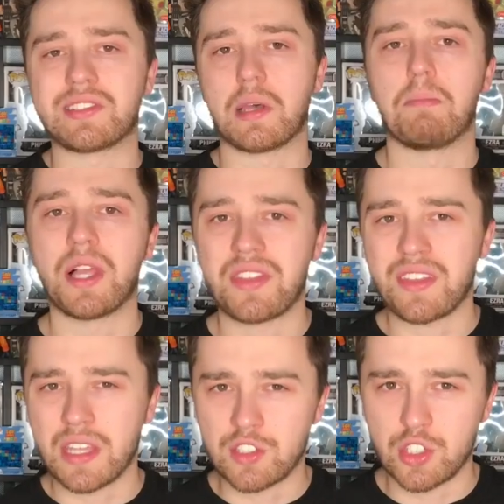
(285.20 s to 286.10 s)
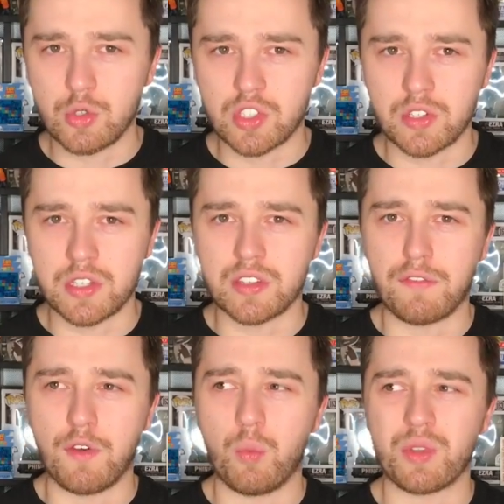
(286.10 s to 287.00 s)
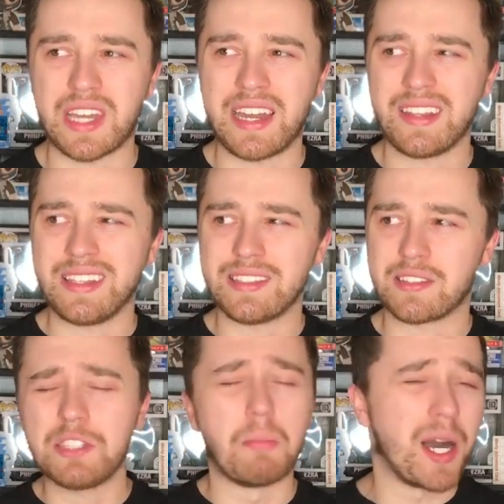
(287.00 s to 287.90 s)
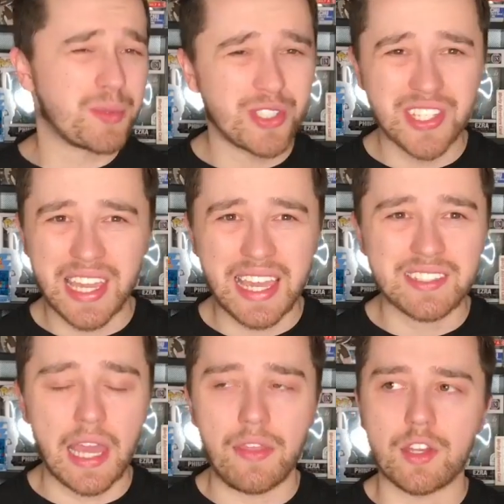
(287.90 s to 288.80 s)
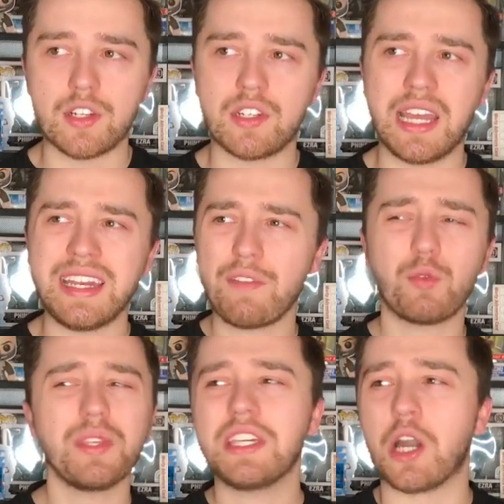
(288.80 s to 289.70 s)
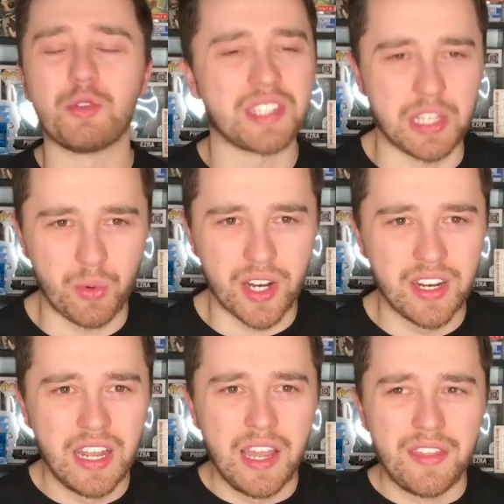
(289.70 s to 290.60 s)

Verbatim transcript: subplot that they introduced earlier in the film with kind of these mobsters, I guess, and there it never really goes anywhere.